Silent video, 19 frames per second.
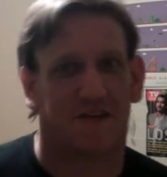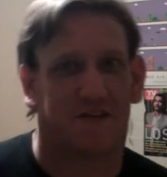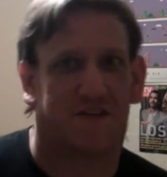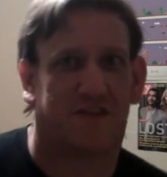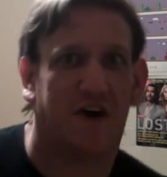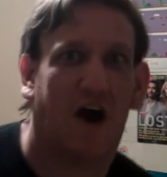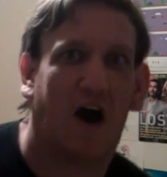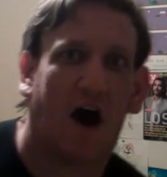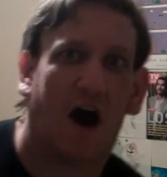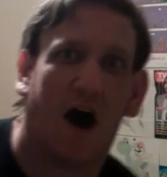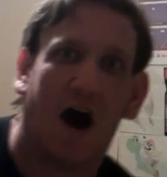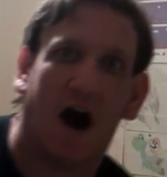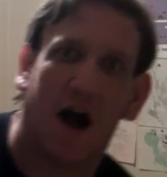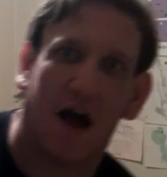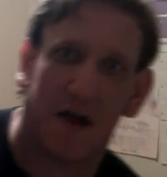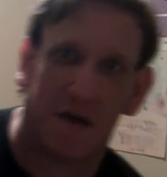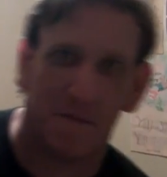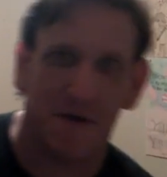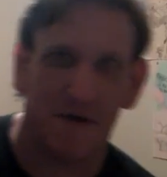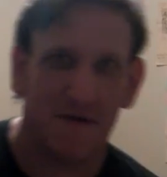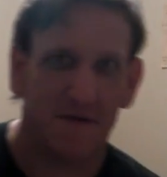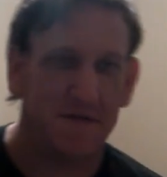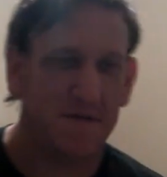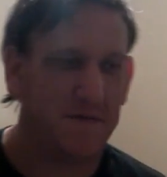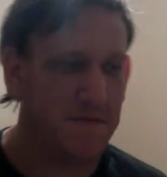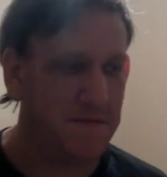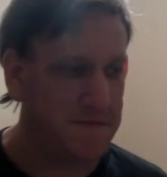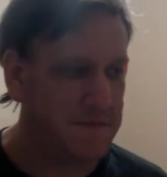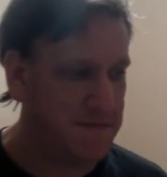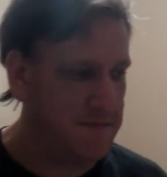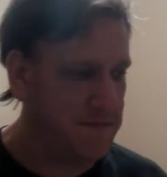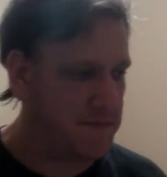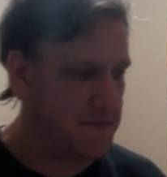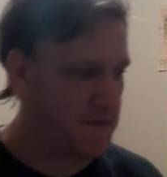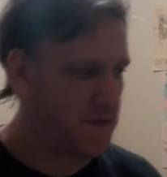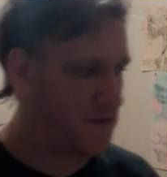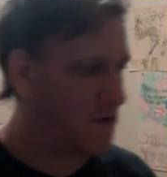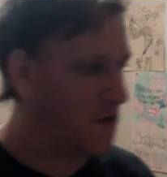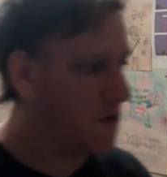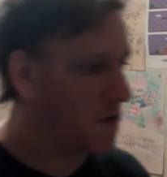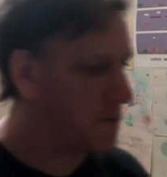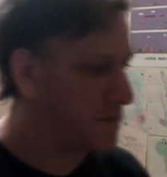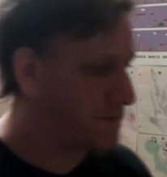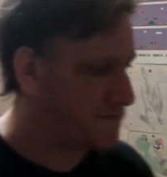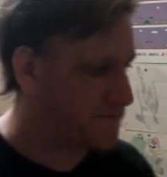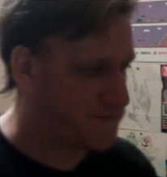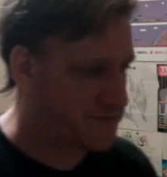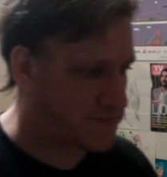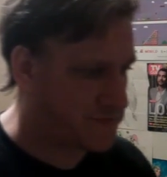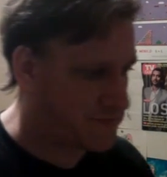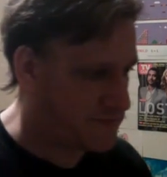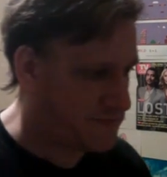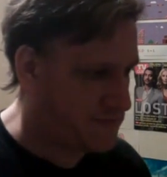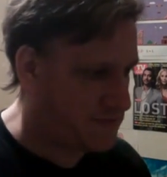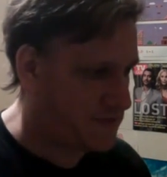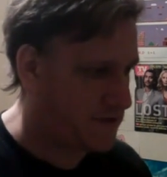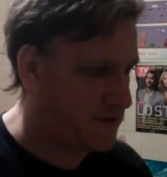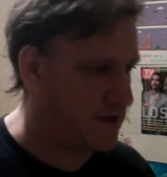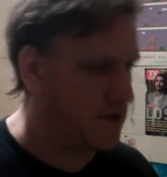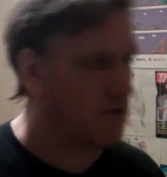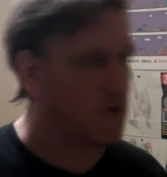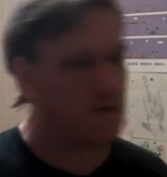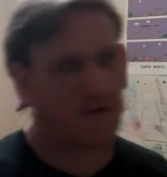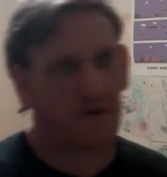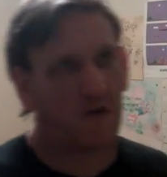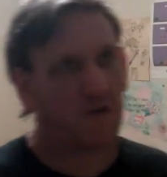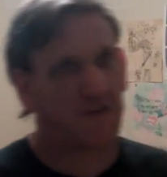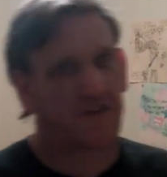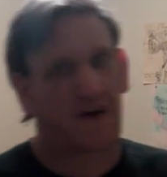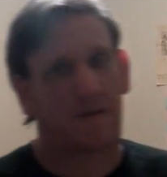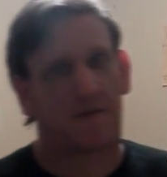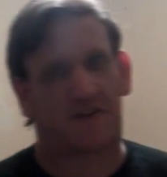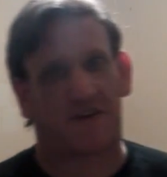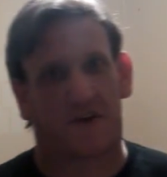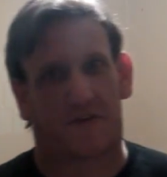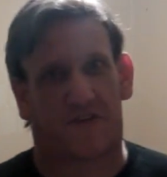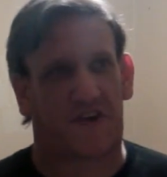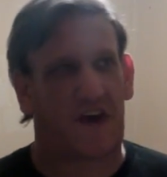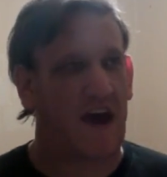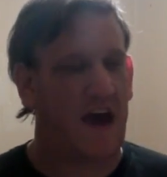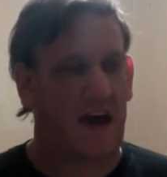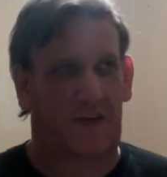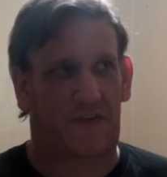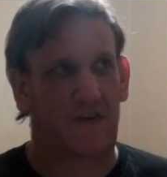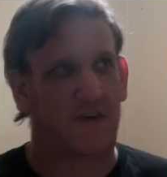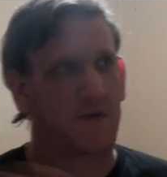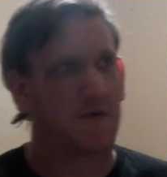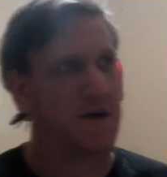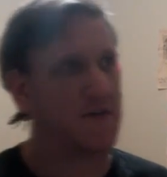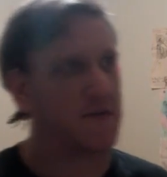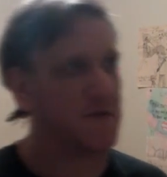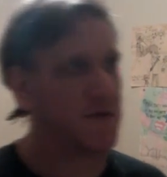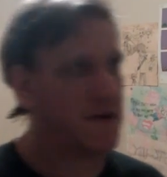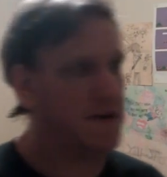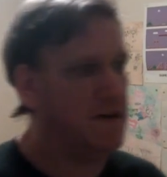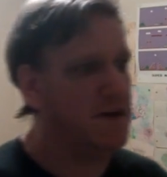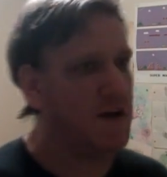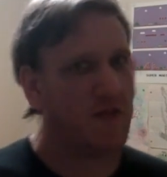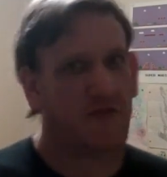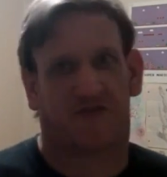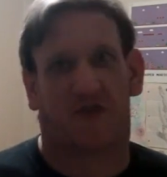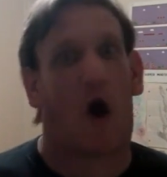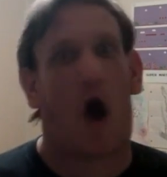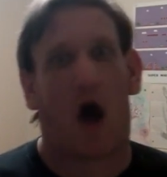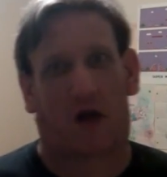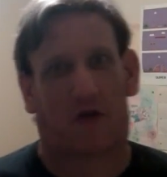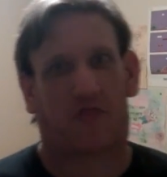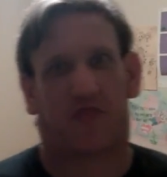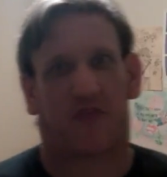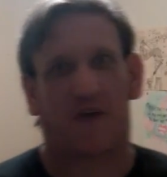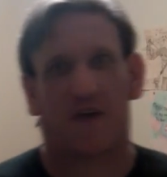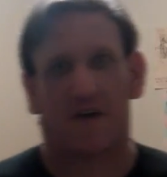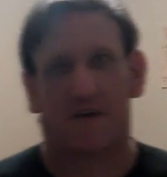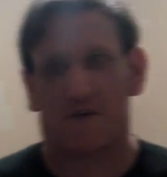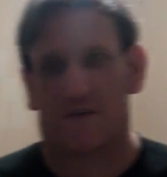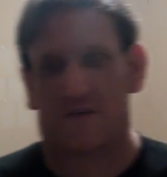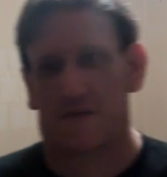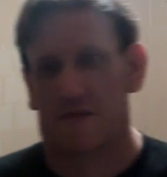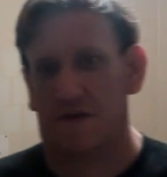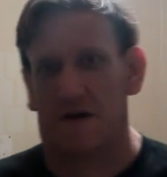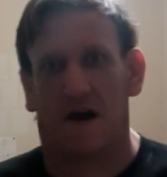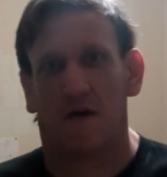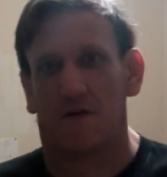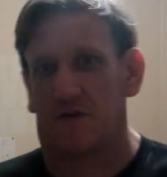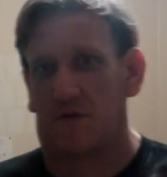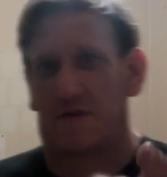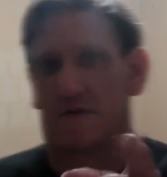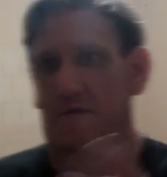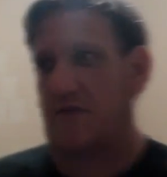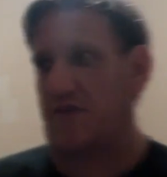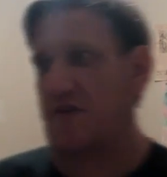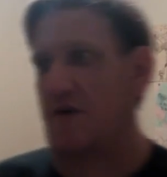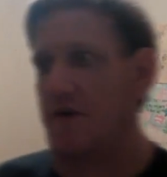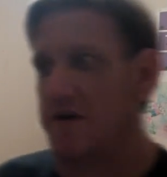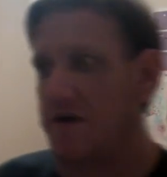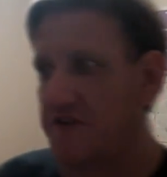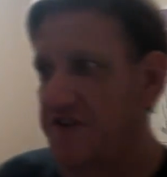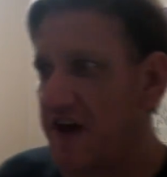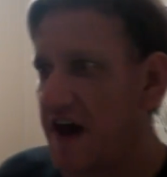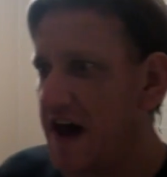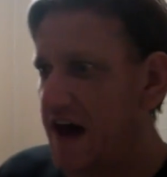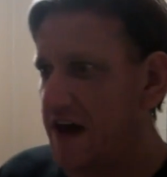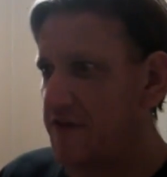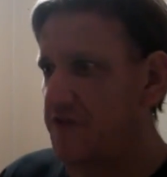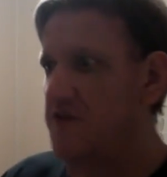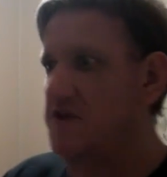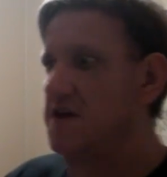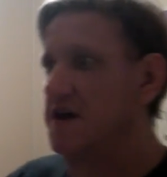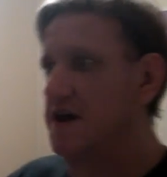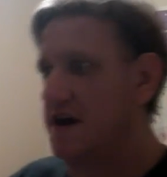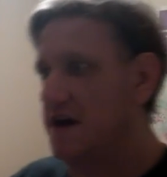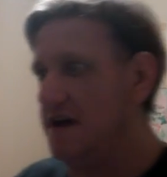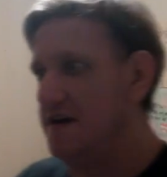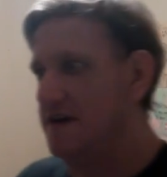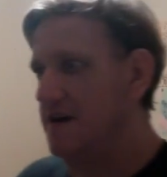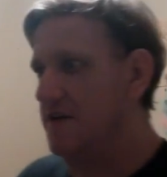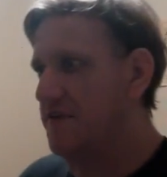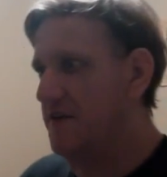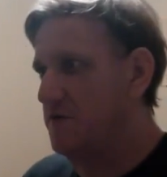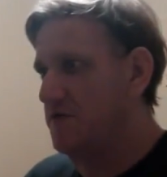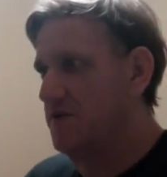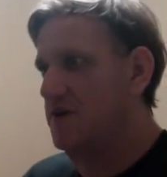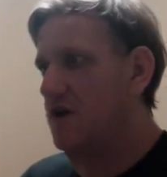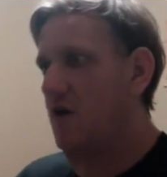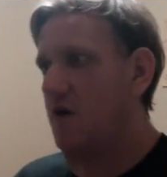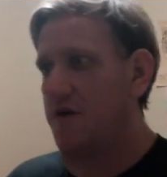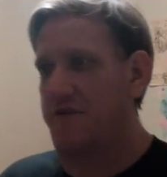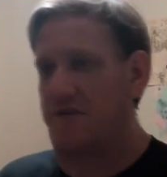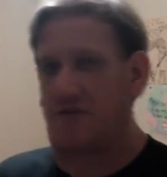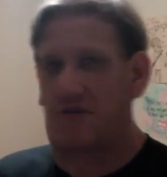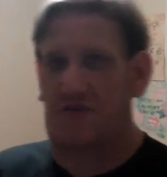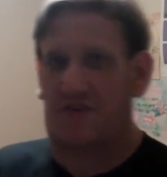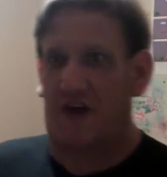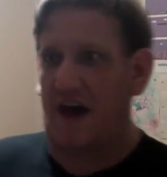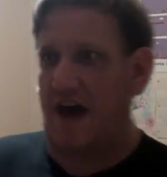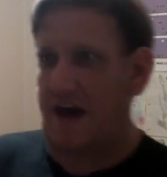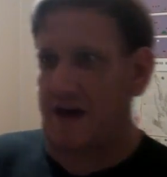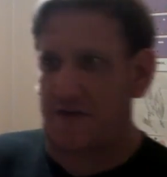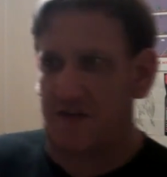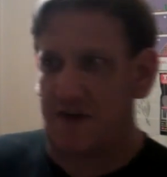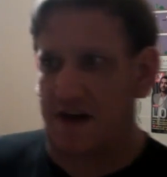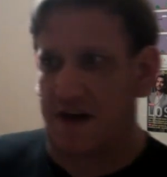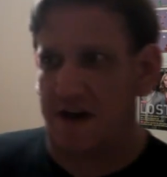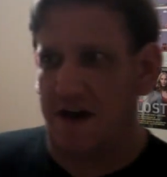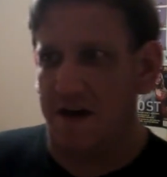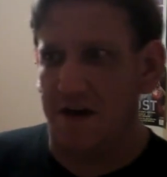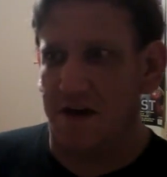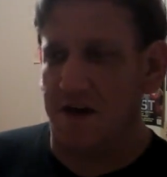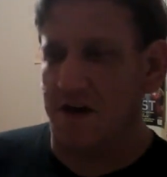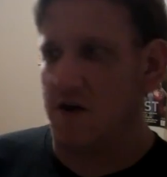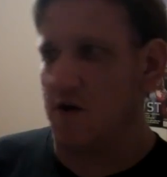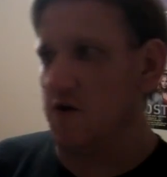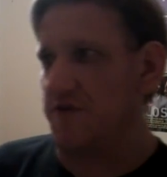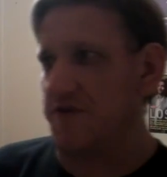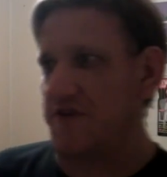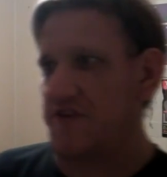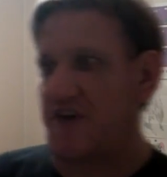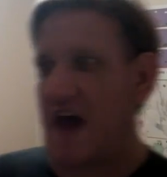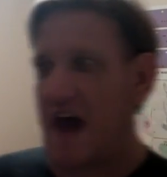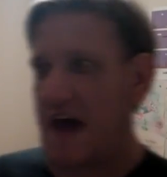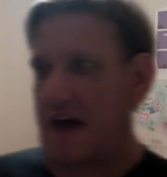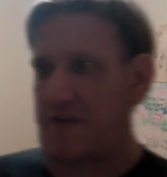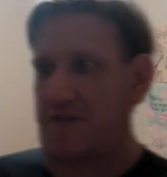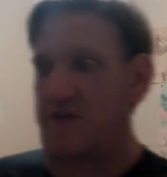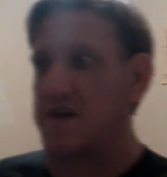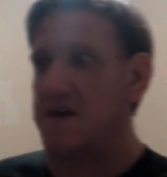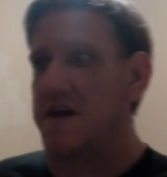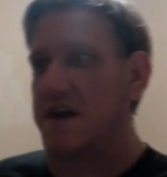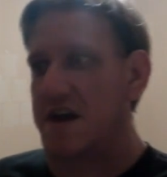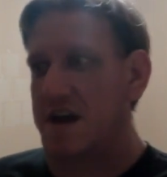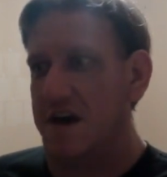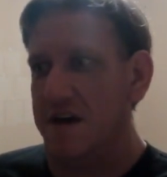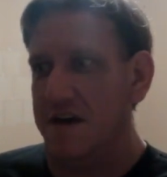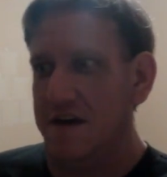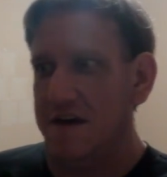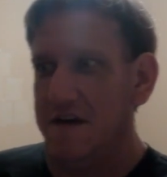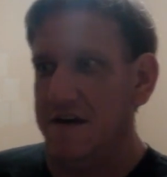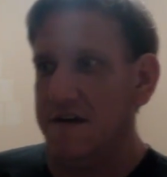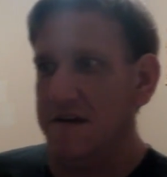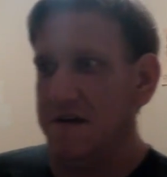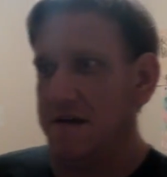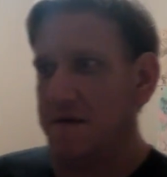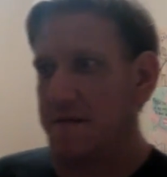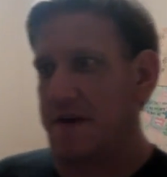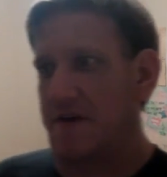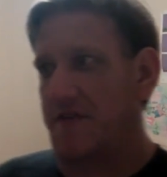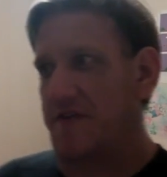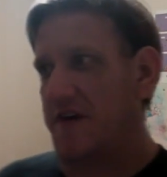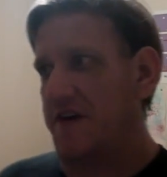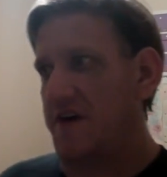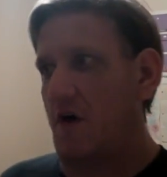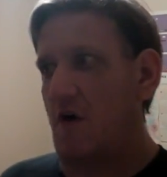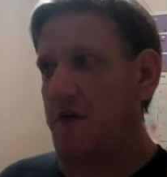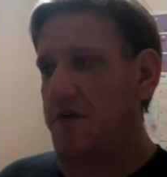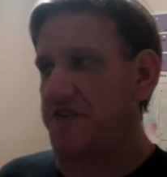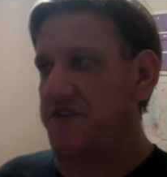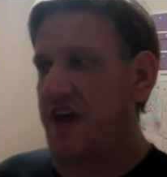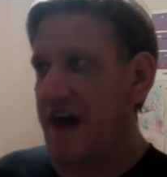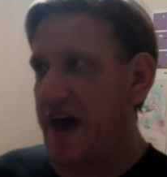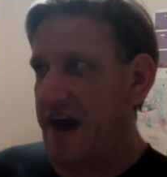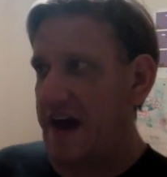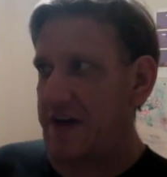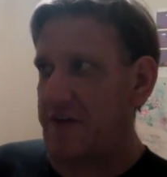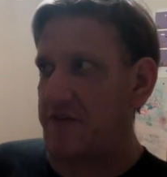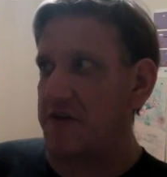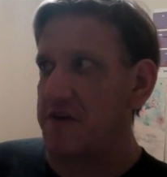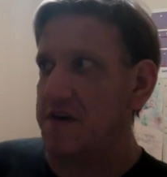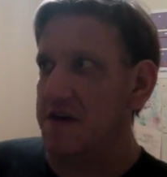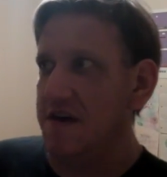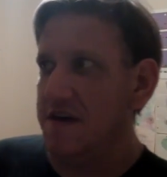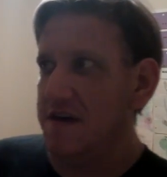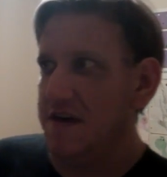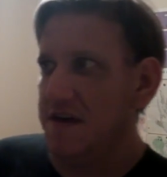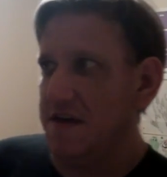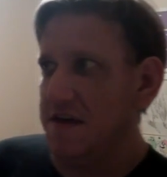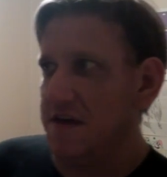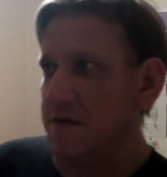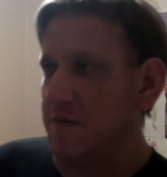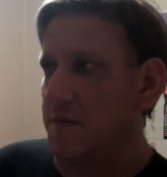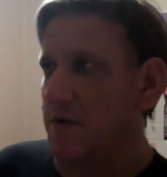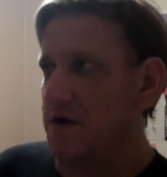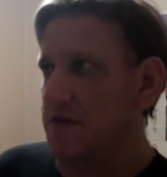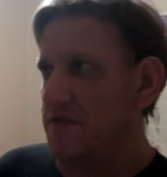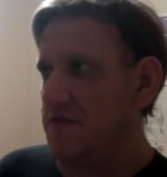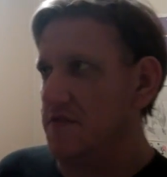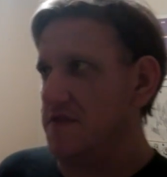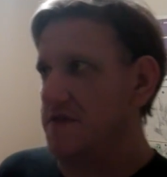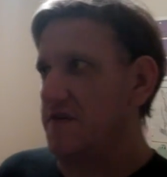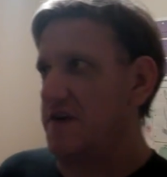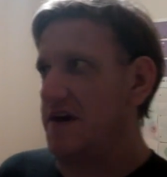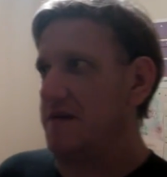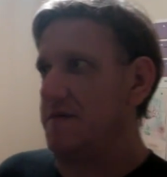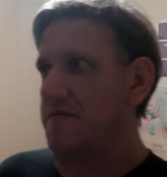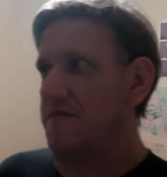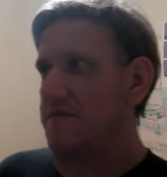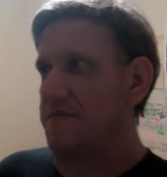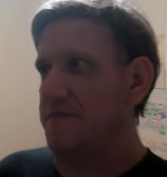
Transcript: time. So, you know, with all the time it takes taxiing around the world, doxing, don't even be started on taxiing. Is that what you call it? Is it just taxing, or is it taxiing? Because they call it taxi, but you can't